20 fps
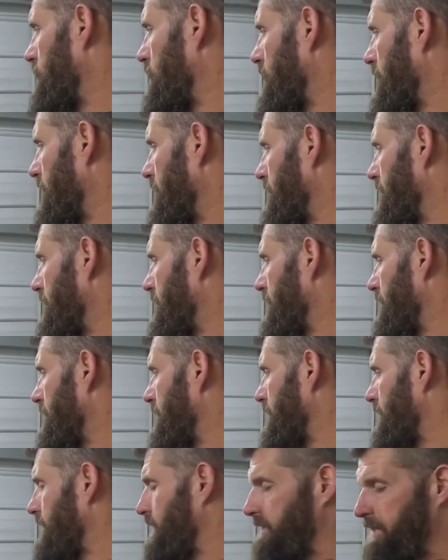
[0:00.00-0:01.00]

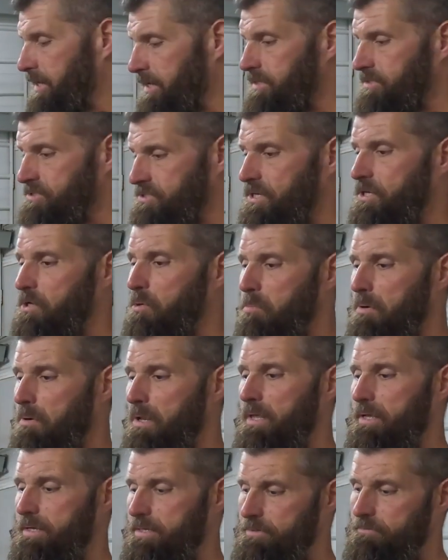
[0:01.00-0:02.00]
why in, in a single
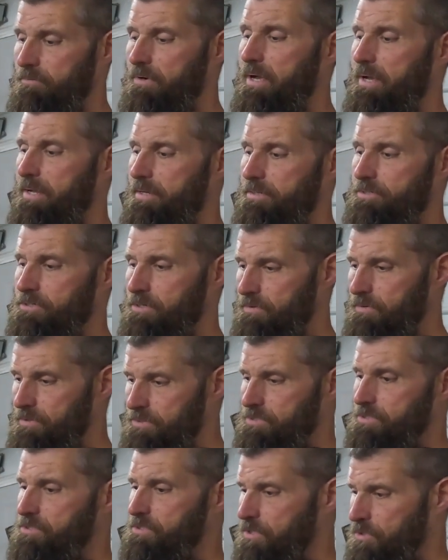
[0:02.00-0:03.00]
plane, right? So
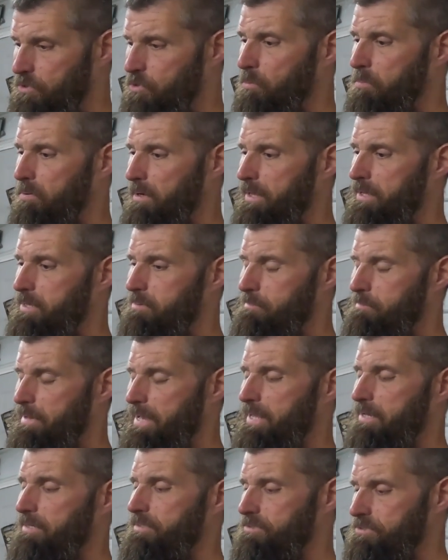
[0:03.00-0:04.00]
this is a dual plane
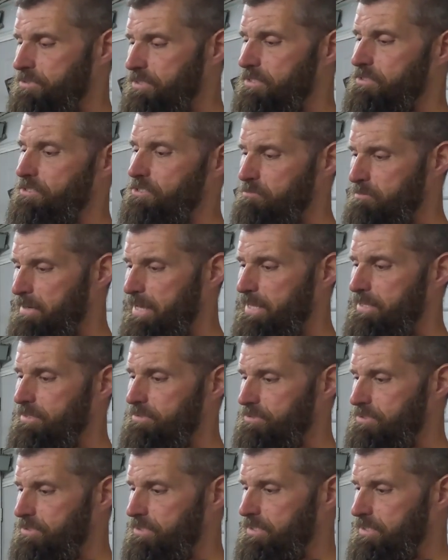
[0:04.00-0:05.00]
balance. They just
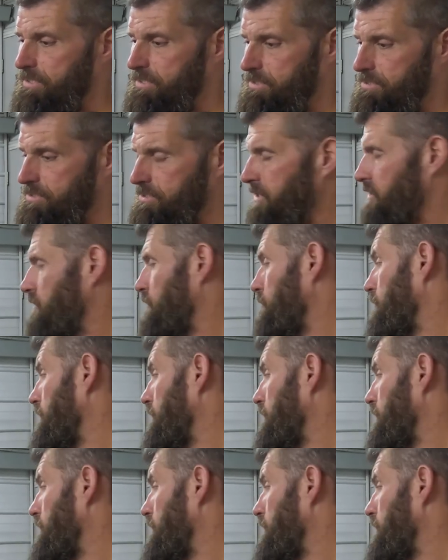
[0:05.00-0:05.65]
balance it in a single